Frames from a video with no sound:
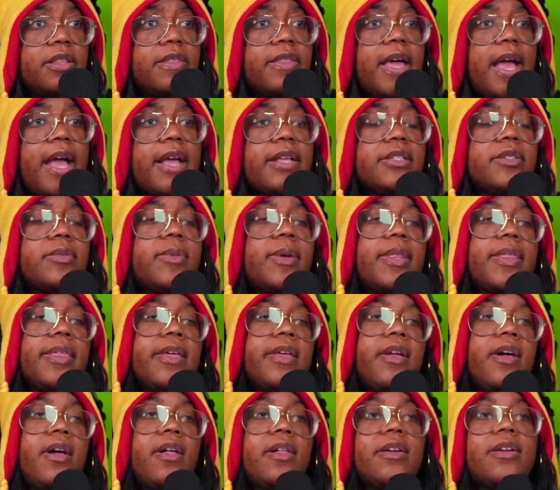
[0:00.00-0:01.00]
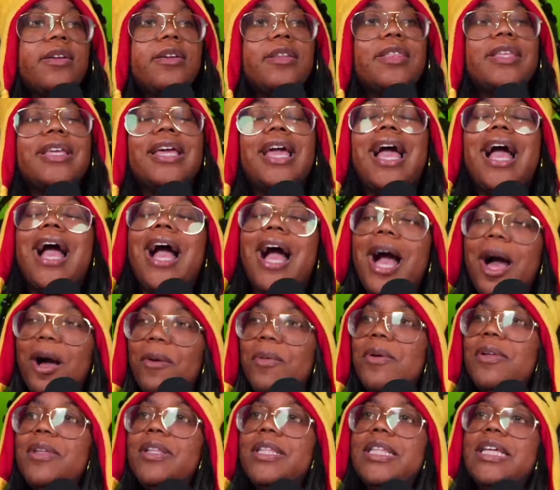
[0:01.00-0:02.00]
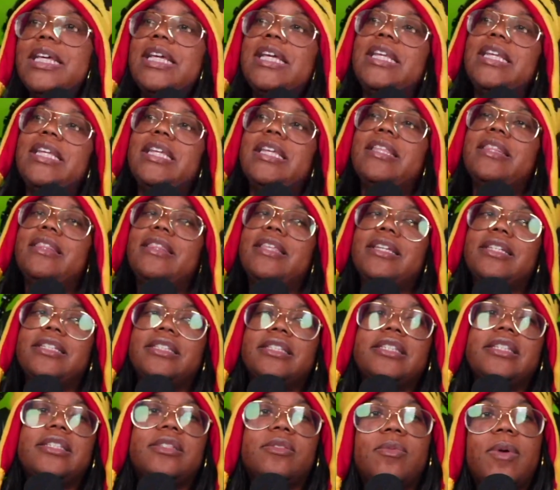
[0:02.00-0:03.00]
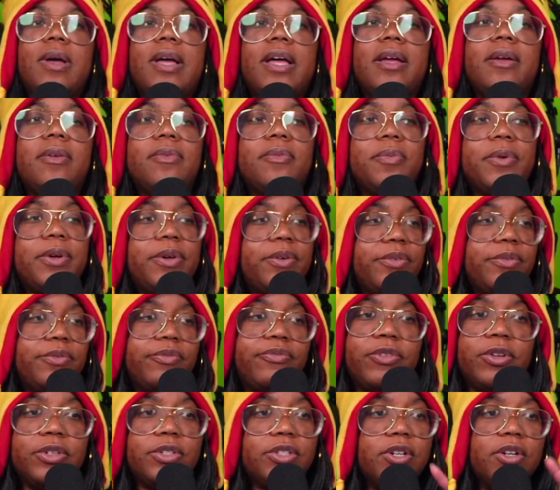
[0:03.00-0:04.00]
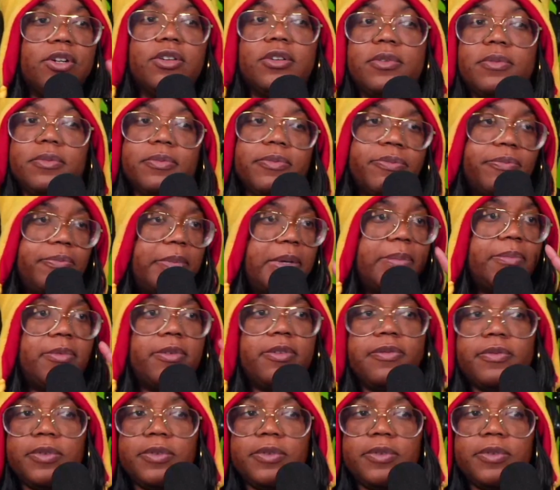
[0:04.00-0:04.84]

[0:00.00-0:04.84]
That's why they call her the Owl Lady. This is why... Full circle, people.